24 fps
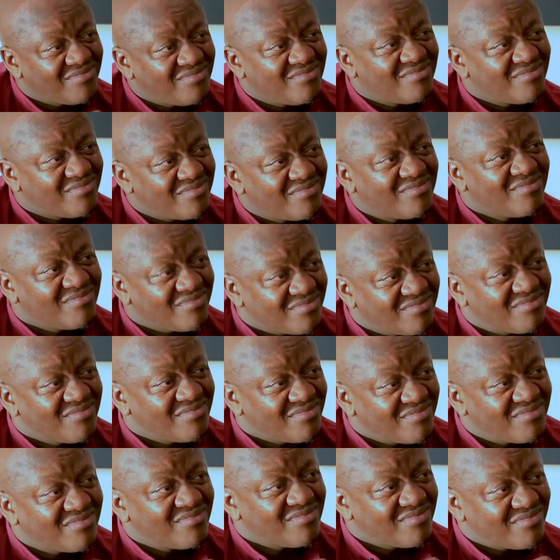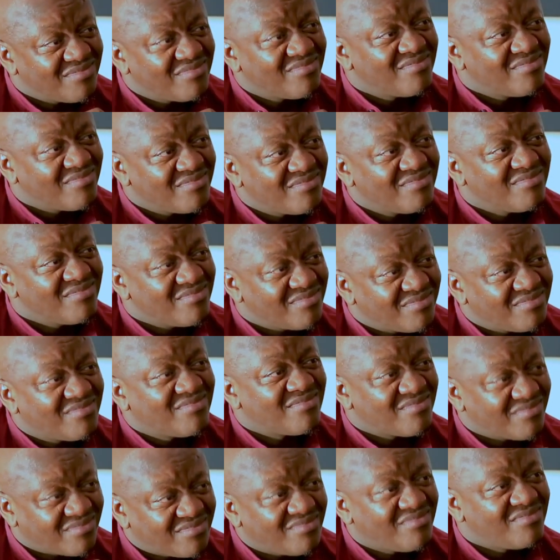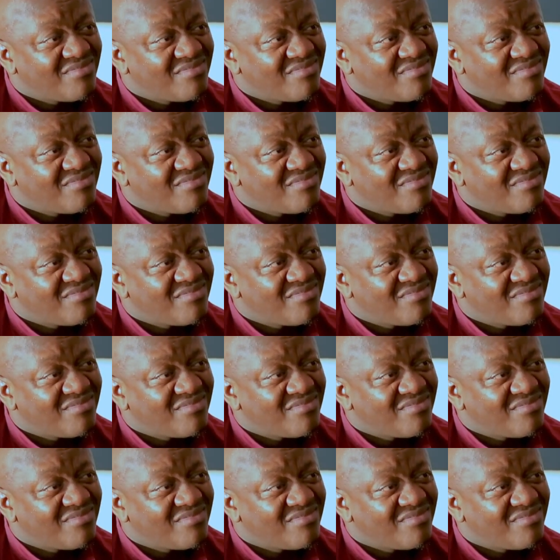away from caught up with us